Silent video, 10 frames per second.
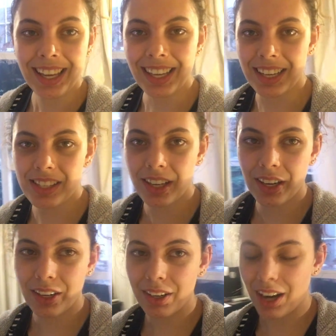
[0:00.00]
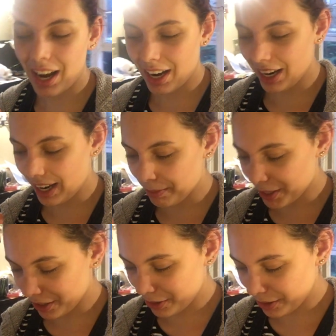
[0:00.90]
yeah, so I am
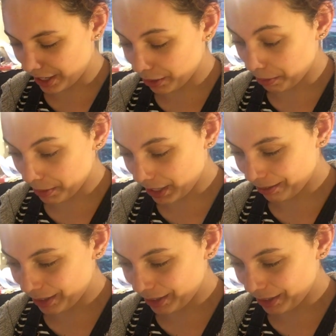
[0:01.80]
going to tell you what book I'm